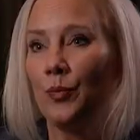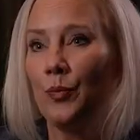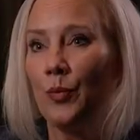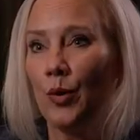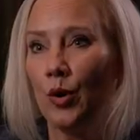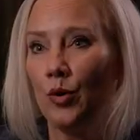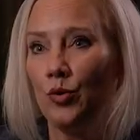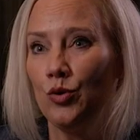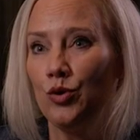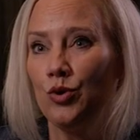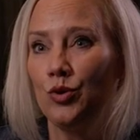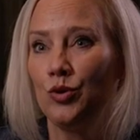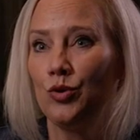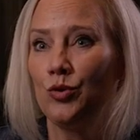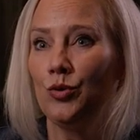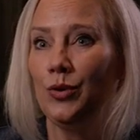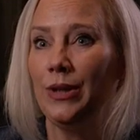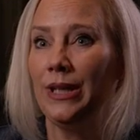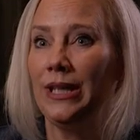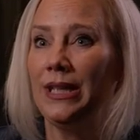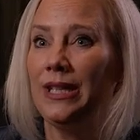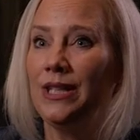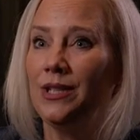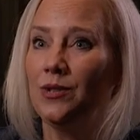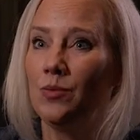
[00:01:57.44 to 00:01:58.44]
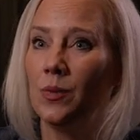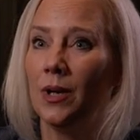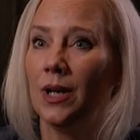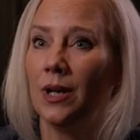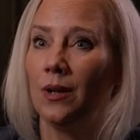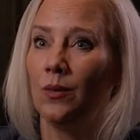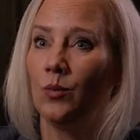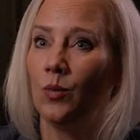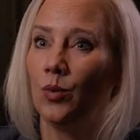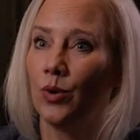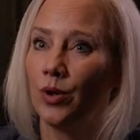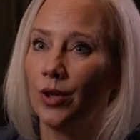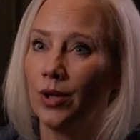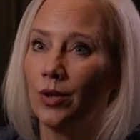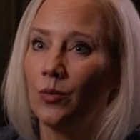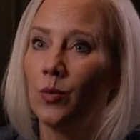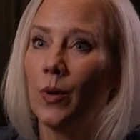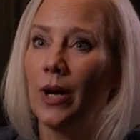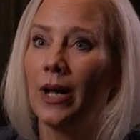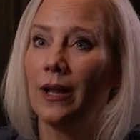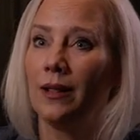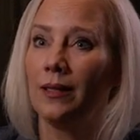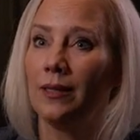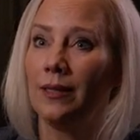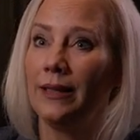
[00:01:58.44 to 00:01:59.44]
supposed to eat well, work
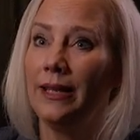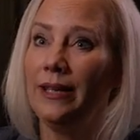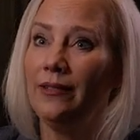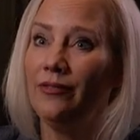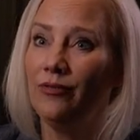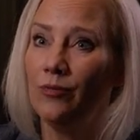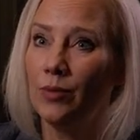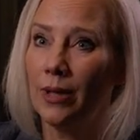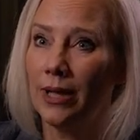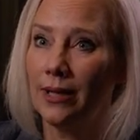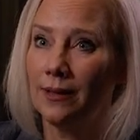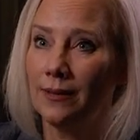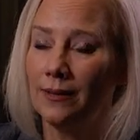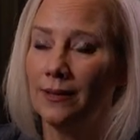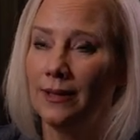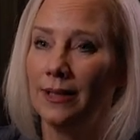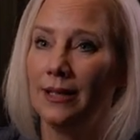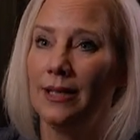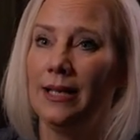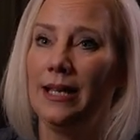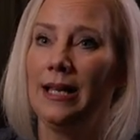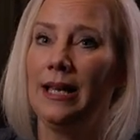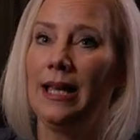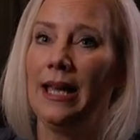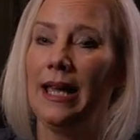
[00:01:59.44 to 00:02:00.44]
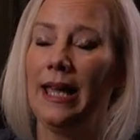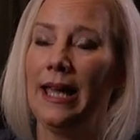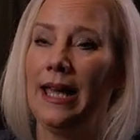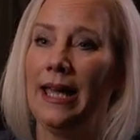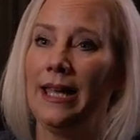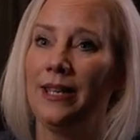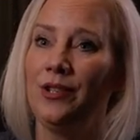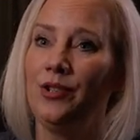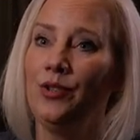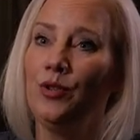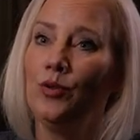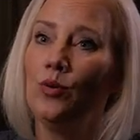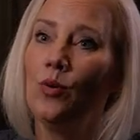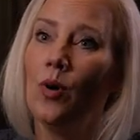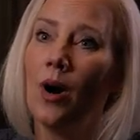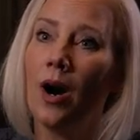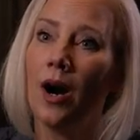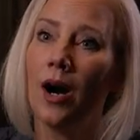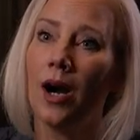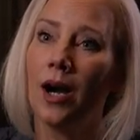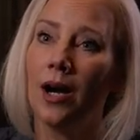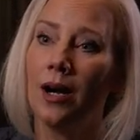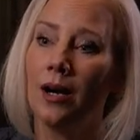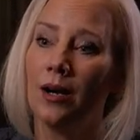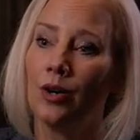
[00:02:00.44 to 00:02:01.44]
well, live well, and you
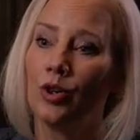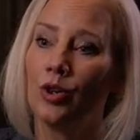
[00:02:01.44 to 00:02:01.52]
are